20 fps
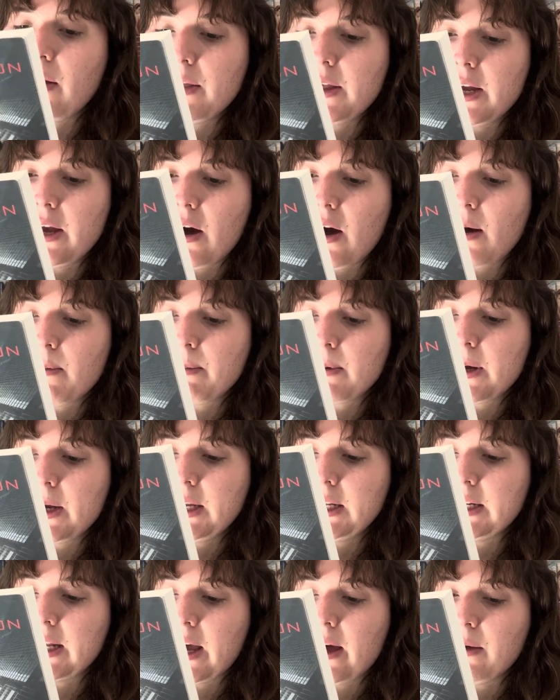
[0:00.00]
they operate
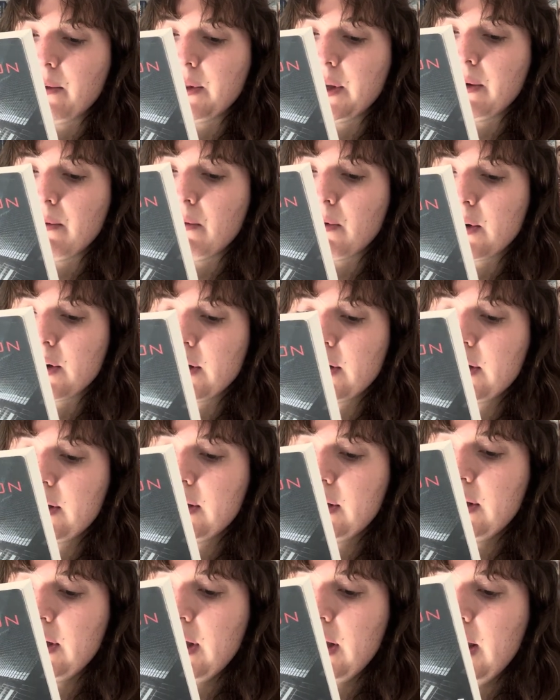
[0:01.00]
and how they work.
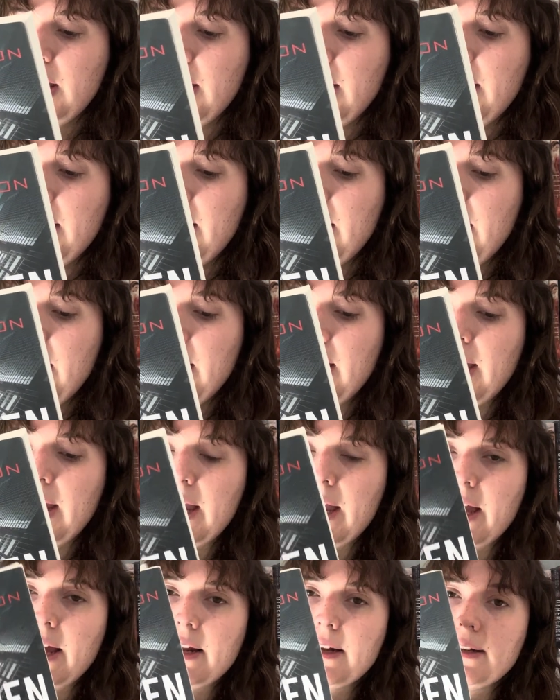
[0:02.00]

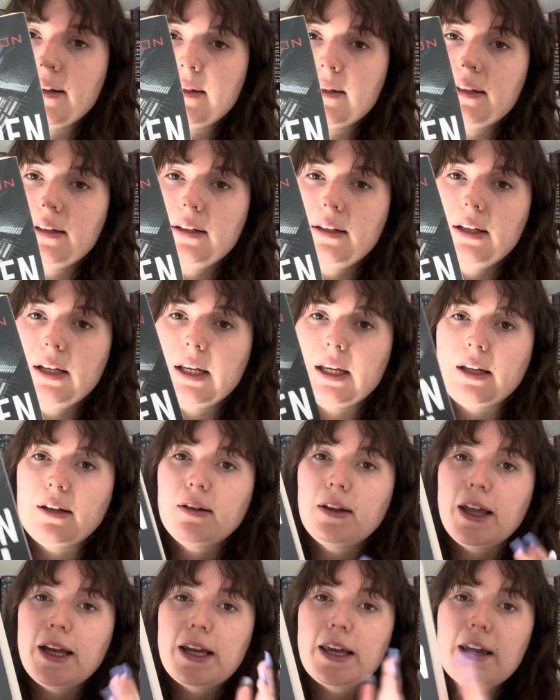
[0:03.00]
And it
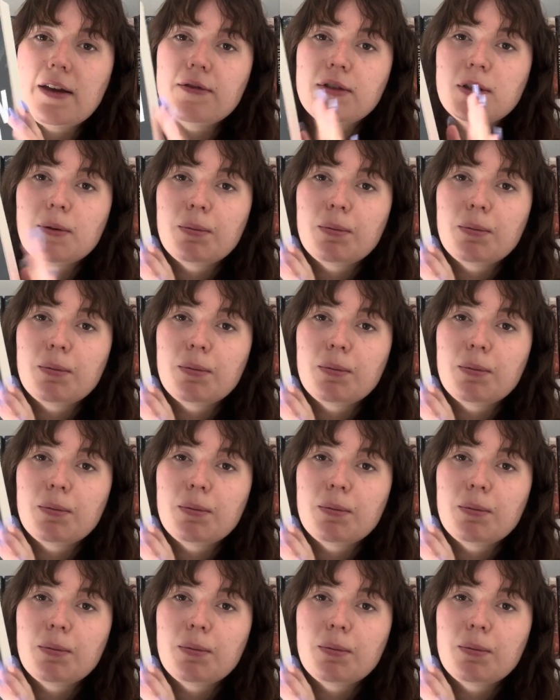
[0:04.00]
like gives the